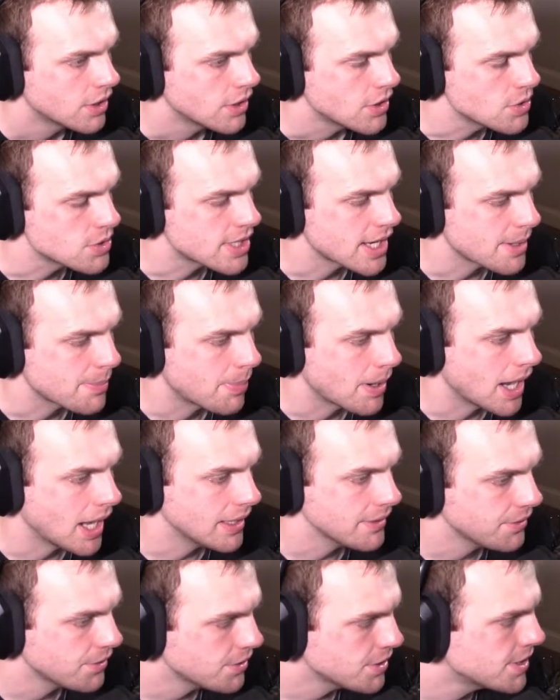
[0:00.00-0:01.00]
You take
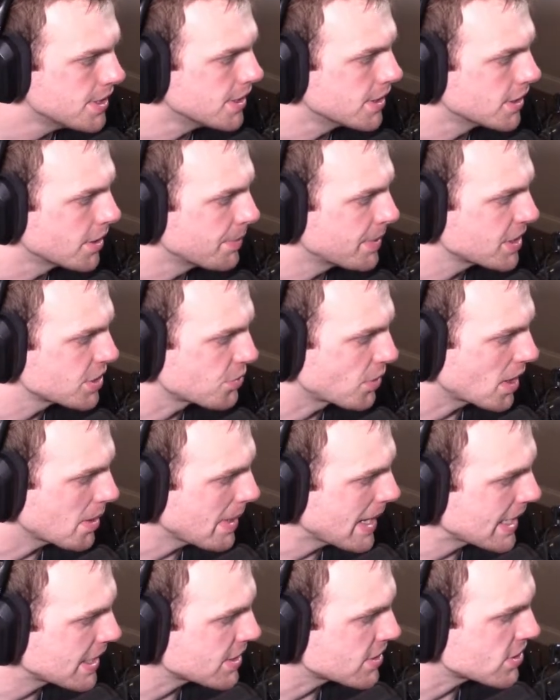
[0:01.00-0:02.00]
Pollard here because running
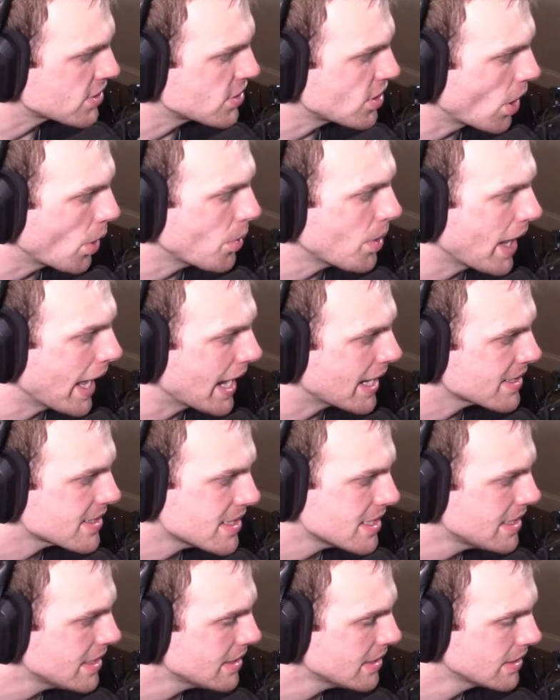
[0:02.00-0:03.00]
back it's so
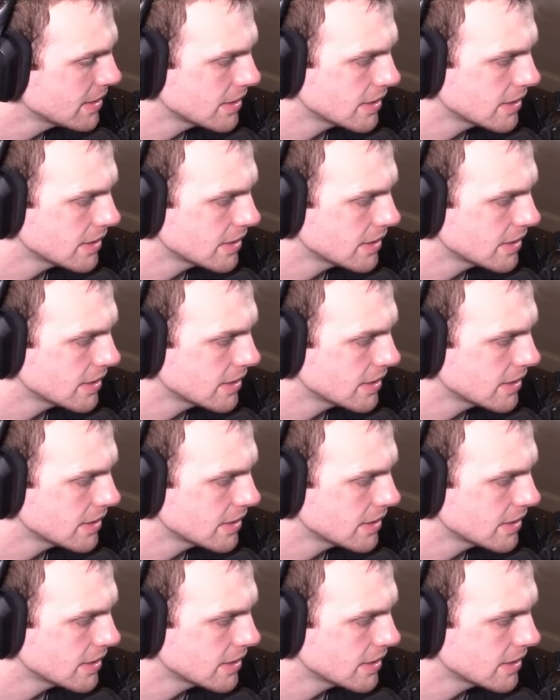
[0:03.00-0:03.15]
nasty